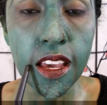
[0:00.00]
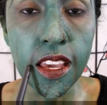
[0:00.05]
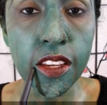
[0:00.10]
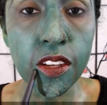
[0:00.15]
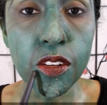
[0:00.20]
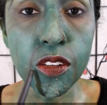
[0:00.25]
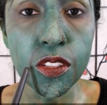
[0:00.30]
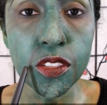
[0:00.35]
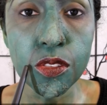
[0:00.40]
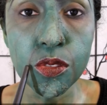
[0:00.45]
I'm
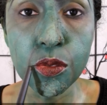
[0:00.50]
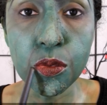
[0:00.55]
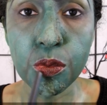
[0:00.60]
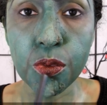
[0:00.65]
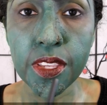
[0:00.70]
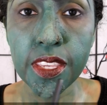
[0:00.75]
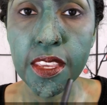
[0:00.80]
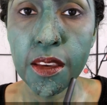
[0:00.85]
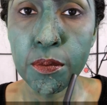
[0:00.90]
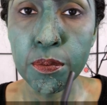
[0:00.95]
going to
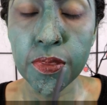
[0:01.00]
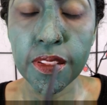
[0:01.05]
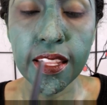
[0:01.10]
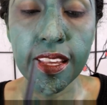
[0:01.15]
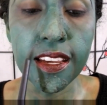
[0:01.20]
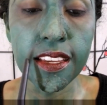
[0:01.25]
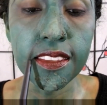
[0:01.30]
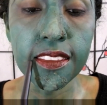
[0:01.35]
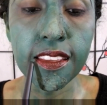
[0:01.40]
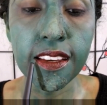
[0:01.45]

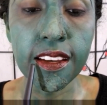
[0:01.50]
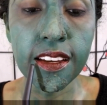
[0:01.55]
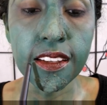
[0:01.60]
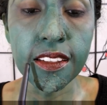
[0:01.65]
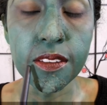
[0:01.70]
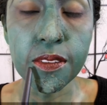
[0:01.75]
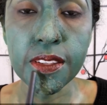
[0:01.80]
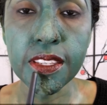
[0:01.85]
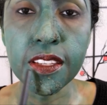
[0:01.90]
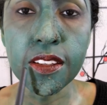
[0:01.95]
reapply
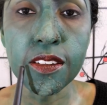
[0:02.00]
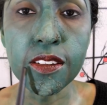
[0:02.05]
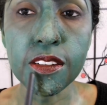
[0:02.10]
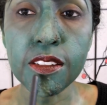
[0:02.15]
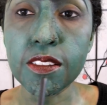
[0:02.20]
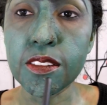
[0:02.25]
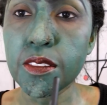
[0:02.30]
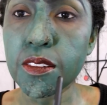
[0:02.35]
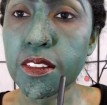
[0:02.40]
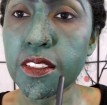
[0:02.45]
the green
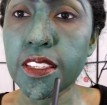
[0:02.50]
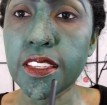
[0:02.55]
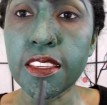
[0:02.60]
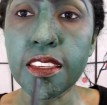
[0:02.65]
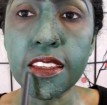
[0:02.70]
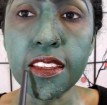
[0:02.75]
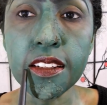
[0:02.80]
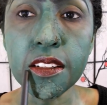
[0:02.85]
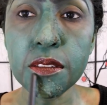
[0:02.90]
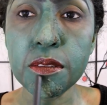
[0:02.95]
color
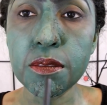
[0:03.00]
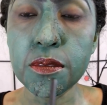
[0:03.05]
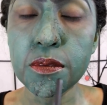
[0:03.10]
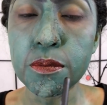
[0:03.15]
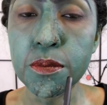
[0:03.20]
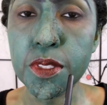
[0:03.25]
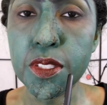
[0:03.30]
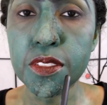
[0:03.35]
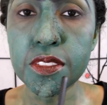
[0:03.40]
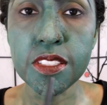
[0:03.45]
here,
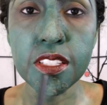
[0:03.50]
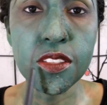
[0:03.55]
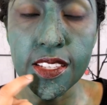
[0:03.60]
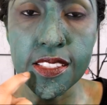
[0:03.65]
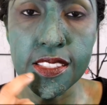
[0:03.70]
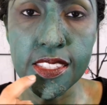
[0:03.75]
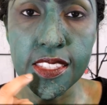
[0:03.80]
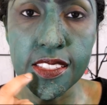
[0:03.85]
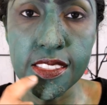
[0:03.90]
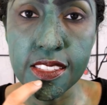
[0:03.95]
because I
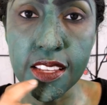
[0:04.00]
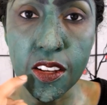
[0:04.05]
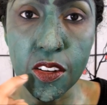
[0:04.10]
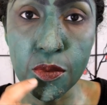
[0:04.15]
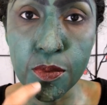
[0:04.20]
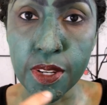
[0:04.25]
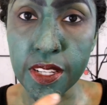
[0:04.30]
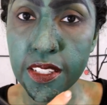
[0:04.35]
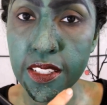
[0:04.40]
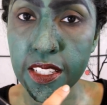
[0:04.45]
can see some
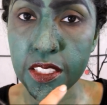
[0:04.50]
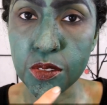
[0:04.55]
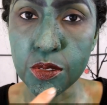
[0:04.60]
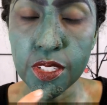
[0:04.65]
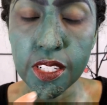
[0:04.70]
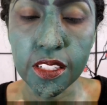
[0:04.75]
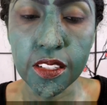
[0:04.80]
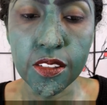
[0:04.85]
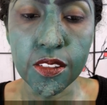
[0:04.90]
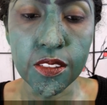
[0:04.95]
of my
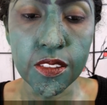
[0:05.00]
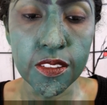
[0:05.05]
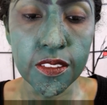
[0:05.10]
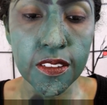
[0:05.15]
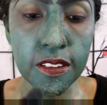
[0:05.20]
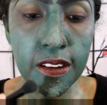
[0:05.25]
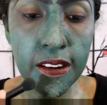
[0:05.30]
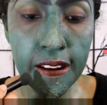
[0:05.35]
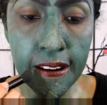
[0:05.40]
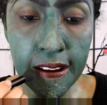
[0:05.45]
natural color.